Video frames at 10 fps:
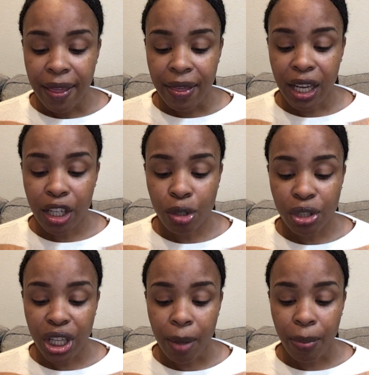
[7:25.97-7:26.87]
Then you
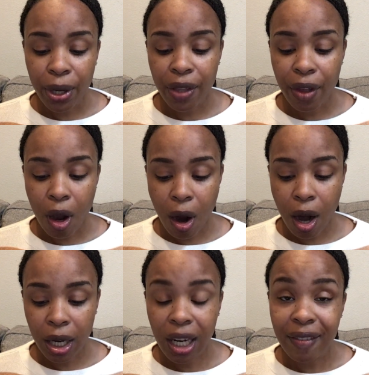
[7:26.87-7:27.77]
shall bring the
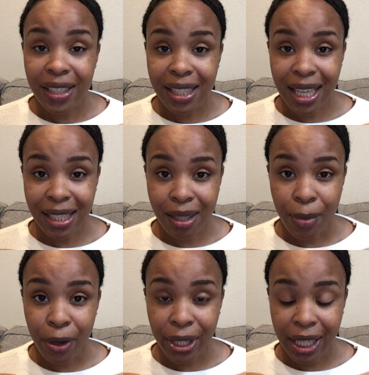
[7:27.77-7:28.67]
ark of the
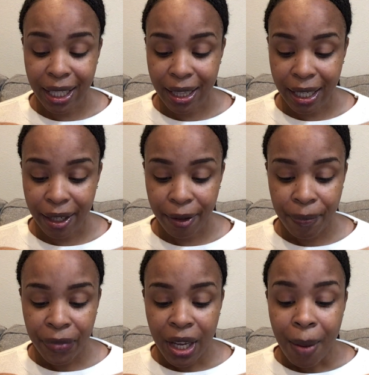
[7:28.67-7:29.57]
testimony in there
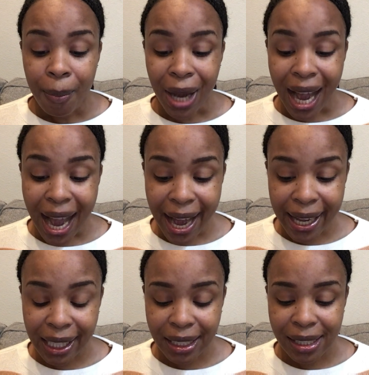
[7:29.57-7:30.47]

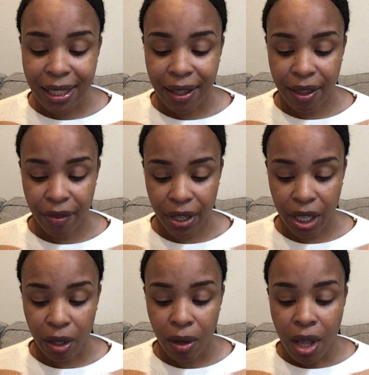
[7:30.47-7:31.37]
behind the
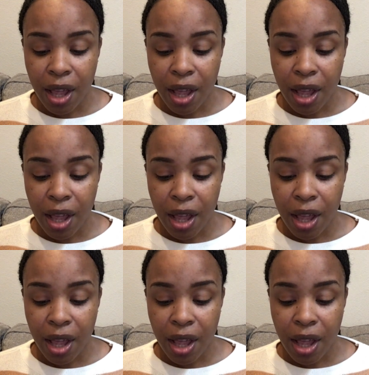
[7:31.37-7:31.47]
veil.